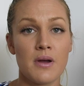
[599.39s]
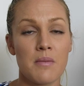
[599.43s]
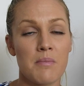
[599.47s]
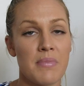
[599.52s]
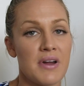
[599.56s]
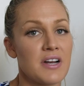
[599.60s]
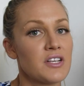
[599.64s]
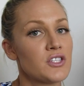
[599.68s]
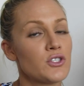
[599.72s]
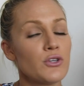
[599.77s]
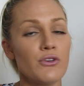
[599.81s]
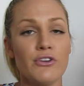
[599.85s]

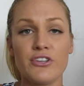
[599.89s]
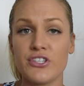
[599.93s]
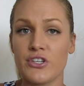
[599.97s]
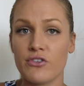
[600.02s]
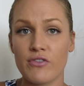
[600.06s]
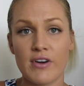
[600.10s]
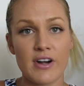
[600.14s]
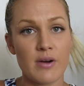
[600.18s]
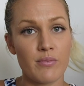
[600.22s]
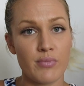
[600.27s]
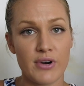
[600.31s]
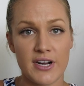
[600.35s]
But as soon as you
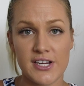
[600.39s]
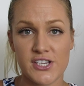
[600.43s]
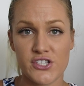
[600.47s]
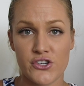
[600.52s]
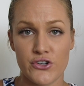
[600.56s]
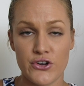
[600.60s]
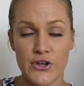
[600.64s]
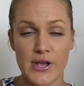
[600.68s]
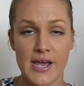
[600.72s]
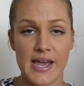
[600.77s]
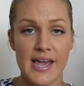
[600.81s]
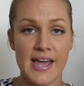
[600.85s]
run a brush
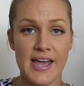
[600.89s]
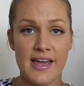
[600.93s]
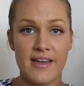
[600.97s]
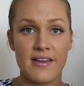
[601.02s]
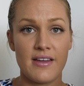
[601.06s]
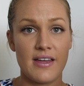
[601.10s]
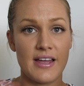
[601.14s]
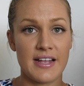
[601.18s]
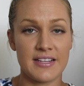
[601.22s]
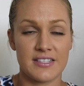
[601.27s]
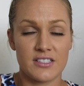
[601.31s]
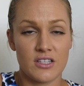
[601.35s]
through your
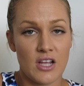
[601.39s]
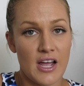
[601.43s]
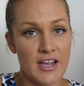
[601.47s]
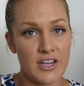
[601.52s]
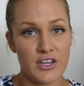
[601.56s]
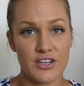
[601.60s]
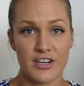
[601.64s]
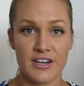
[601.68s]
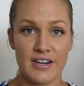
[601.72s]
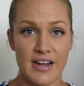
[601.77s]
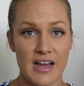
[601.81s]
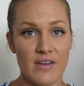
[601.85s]
hair, it's like
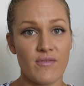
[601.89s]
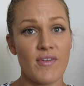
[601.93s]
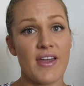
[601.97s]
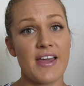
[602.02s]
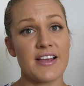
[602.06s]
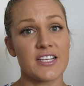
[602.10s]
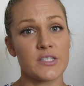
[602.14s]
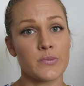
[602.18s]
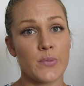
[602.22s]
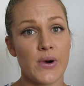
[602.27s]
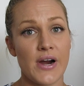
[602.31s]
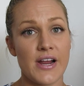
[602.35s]
you didn't have
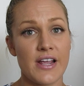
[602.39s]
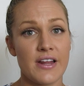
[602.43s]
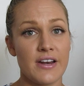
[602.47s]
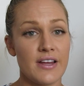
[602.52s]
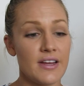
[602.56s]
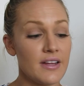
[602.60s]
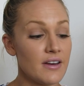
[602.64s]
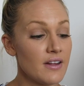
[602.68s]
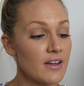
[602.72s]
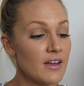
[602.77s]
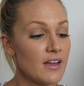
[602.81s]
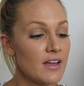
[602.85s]
hairspray in
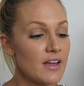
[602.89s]
it.